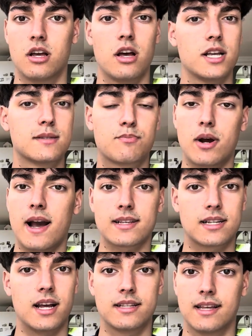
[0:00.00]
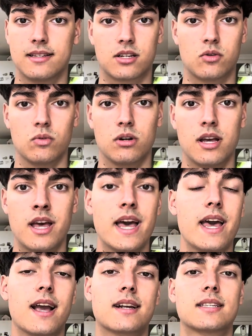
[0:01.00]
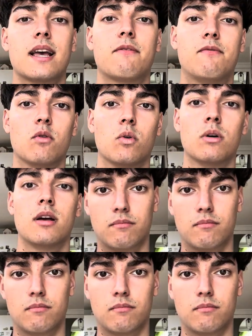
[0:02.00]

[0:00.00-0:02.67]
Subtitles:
is practically identical, except for,